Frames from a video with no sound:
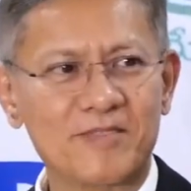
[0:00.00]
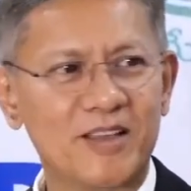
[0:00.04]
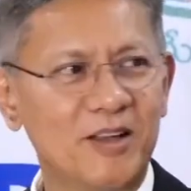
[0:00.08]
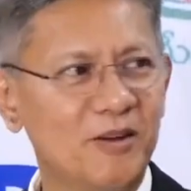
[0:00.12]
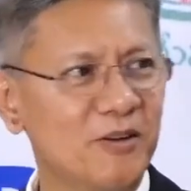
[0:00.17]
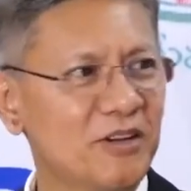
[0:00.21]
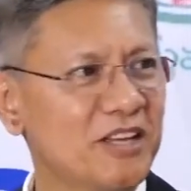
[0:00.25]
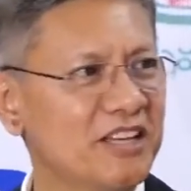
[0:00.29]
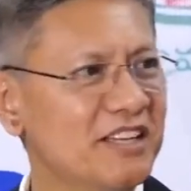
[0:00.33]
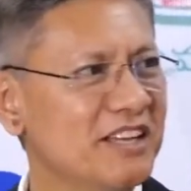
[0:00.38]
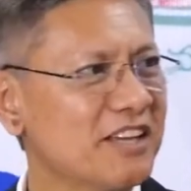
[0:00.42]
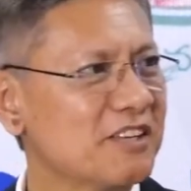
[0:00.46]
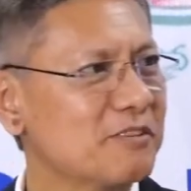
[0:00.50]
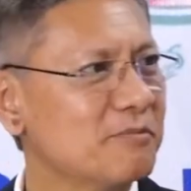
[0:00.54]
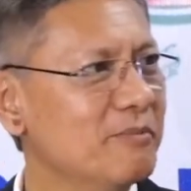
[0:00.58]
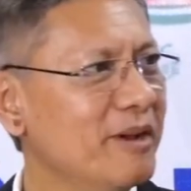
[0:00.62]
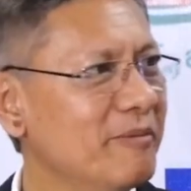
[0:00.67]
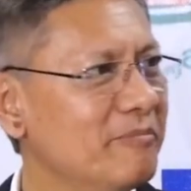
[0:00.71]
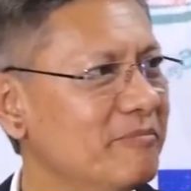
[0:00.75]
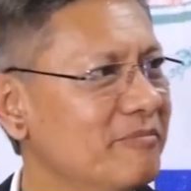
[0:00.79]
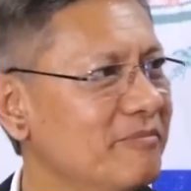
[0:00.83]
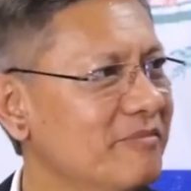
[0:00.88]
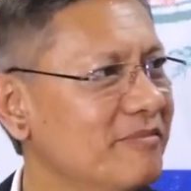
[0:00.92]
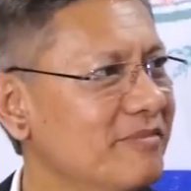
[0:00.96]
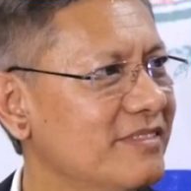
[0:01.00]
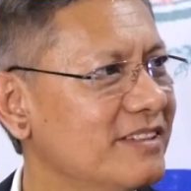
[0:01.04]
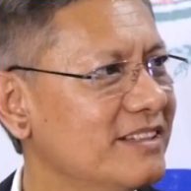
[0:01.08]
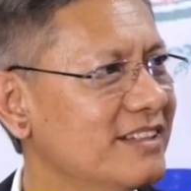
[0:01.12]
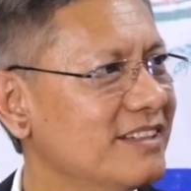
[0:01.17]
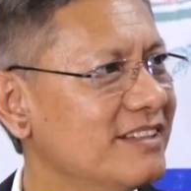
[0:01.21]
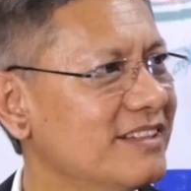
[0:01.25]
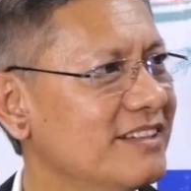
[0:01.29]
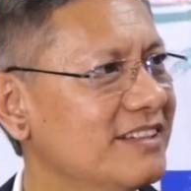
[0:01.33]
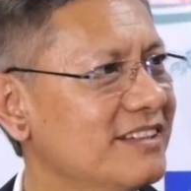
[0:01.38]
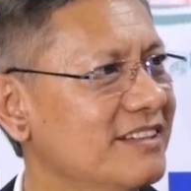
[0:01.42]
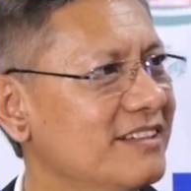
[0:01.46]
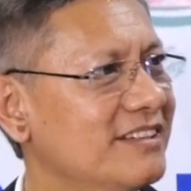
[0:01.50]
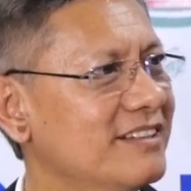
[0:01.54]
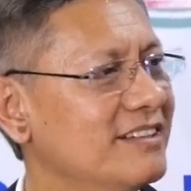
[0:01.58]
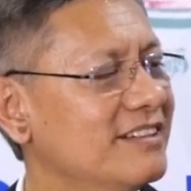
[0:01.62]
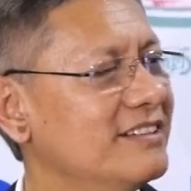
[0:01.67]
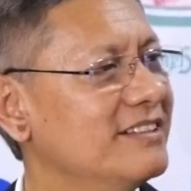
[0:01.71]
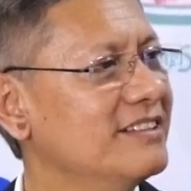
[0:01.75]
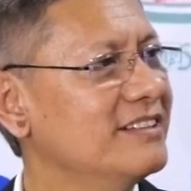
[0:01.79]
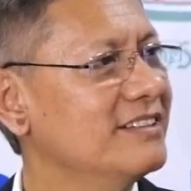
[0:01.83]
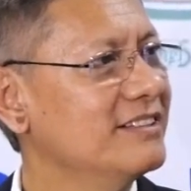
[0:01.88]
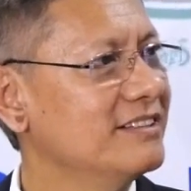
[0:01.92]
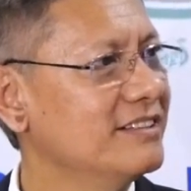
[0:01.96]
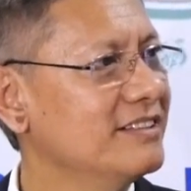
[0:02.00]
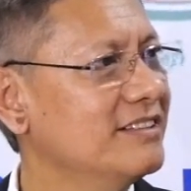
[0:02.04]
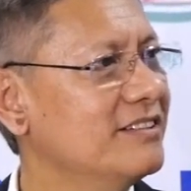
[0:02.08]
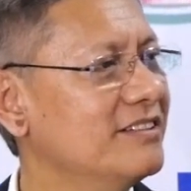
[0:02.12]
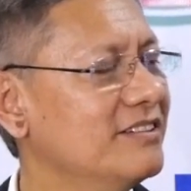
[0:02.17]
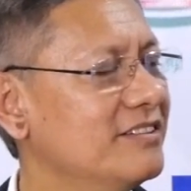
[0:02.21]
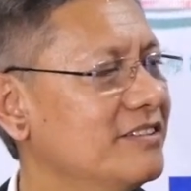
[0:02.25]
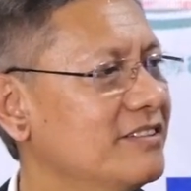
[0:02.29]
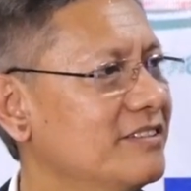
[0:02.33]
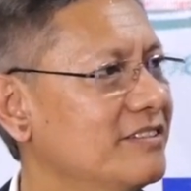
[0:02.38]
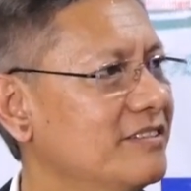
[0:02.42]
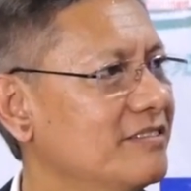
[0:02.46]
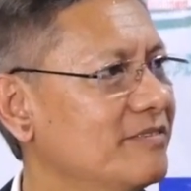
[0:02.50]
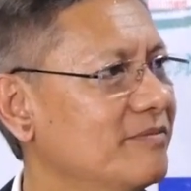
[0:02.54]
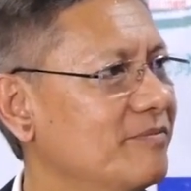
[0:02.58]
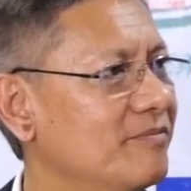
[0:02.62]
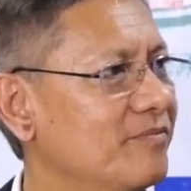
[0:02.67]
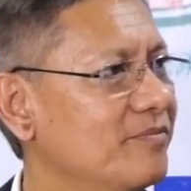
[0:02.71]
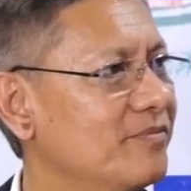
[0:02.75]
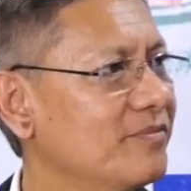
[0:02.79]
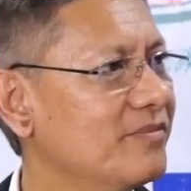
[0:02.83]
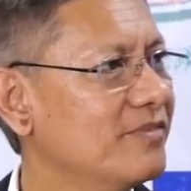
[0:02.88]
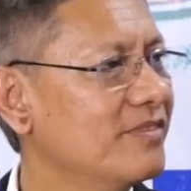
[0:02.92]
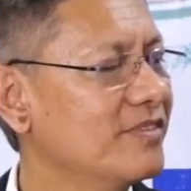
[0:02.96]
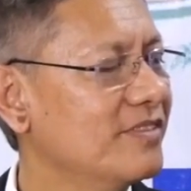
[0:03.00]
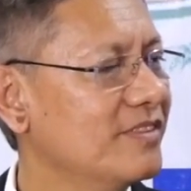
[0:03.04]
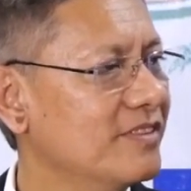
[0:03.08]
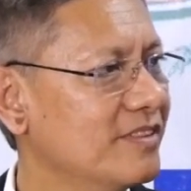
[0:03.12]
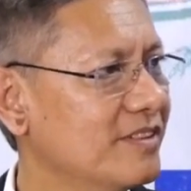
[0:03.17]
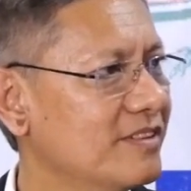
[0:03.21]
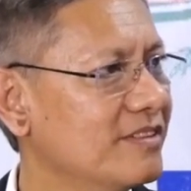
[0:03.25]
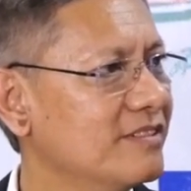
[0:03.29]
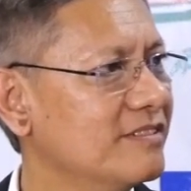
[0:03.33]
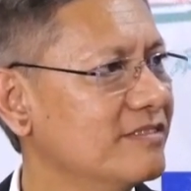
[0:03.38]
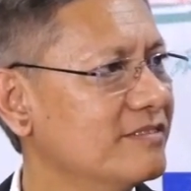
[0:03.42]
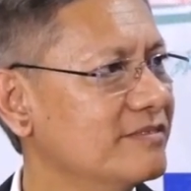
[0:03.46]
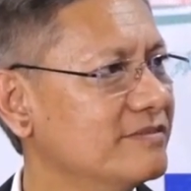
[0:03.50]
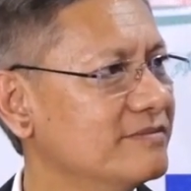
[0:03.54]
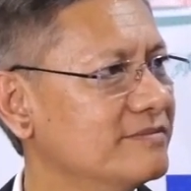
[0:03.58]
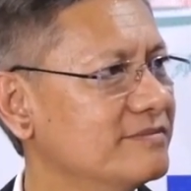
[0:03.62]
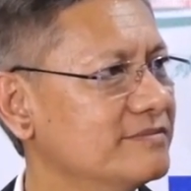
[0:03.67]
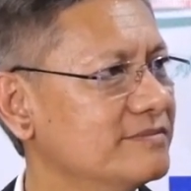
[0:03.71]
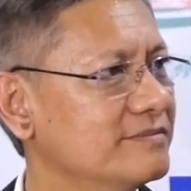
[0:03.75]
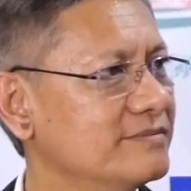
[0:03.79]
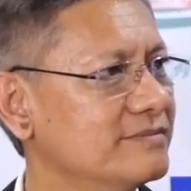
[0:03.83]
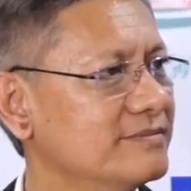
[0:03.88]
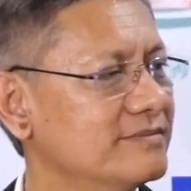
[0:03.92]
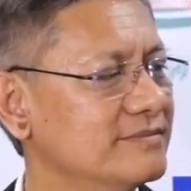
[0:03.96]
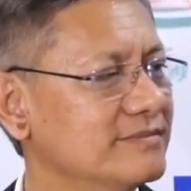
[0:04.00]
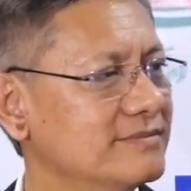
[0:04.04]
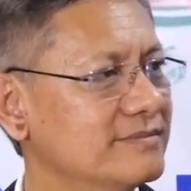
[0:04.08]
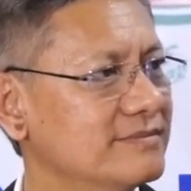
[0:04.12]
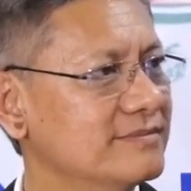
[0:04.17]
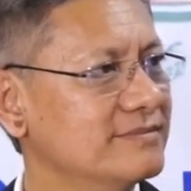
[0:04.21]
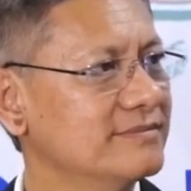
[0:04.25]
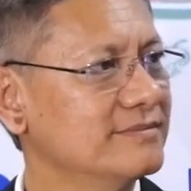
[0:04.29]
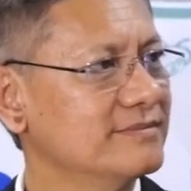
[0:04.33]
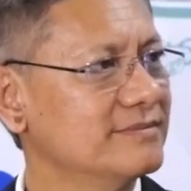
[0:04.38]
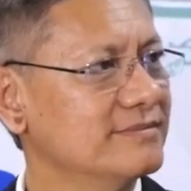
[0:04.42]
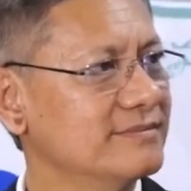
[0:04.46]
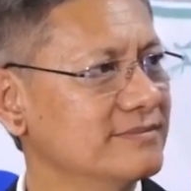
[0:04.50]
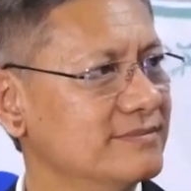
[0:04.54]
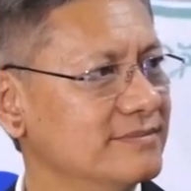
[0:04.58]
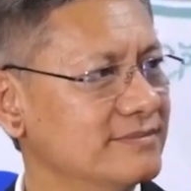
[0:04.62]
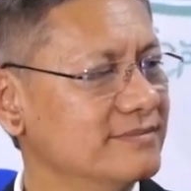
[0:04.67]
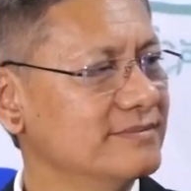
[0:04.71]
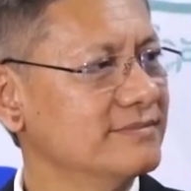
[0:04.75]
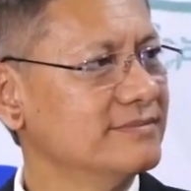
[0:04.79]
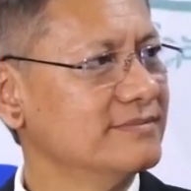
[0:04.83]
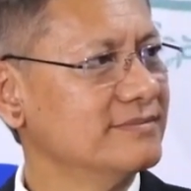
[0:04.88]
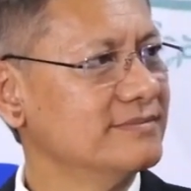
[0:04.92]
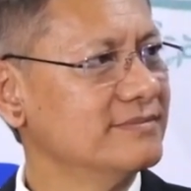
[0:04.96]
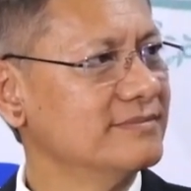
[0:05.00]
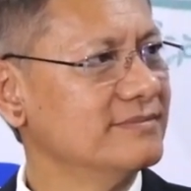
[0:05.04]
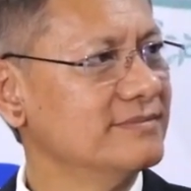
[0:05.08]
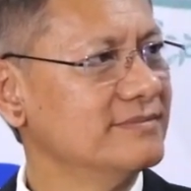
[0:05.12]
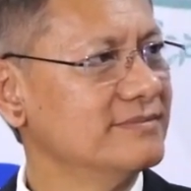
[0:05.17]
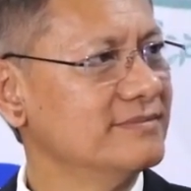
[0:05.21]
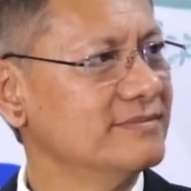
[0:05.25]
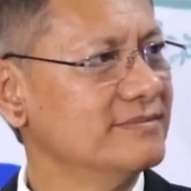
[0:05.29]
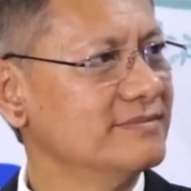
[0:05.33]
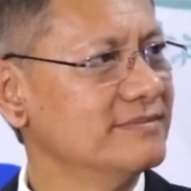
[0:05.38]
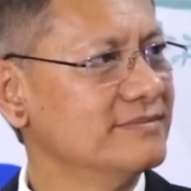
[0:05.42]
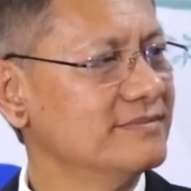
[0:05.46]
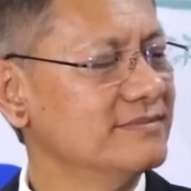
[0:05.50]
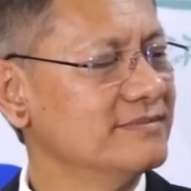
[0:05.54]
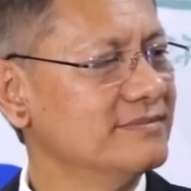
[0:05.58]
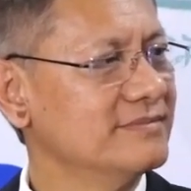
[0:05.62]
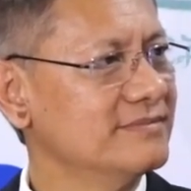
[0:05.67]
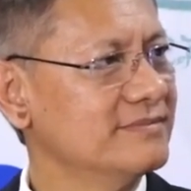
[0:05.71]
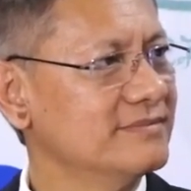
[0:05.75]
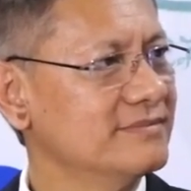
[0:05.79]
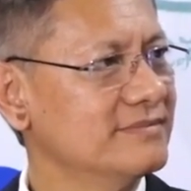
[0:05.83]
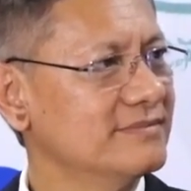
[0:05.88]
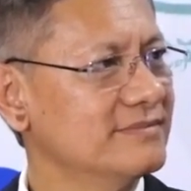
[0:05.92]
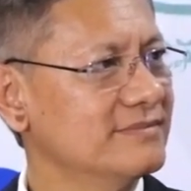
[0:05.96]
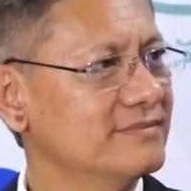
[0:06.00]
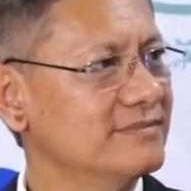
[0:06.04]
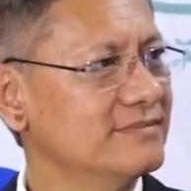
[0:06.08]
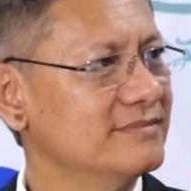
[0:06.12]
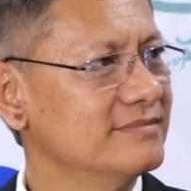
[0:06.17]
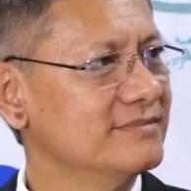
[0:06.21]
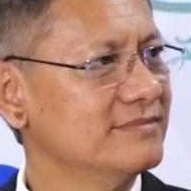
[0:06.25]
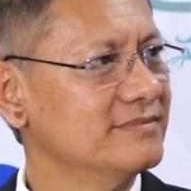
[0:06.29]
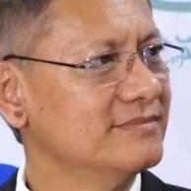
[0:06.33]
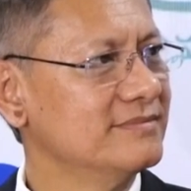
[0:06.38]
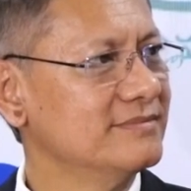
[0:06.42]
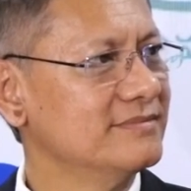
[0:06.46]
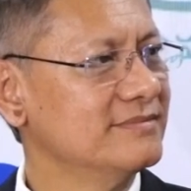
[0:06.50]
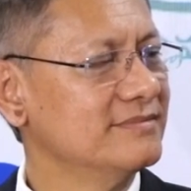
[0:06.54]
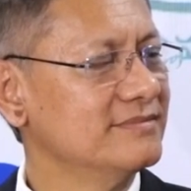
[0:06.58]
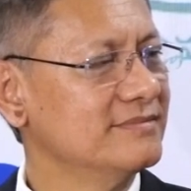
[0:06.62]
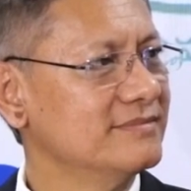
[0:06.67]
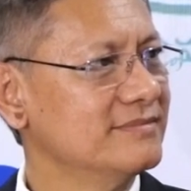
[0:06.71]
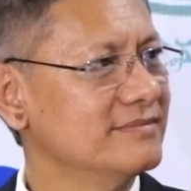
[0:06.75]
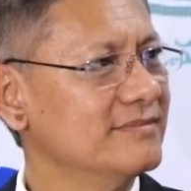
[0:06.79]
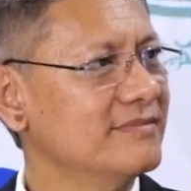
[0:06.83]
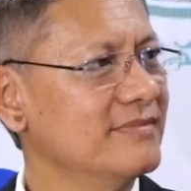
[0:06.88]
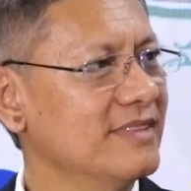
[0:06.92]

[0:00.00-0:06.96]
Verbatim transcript: Okay, yes, ma'am. As you already told, like after so many years, the recruitment is happening now.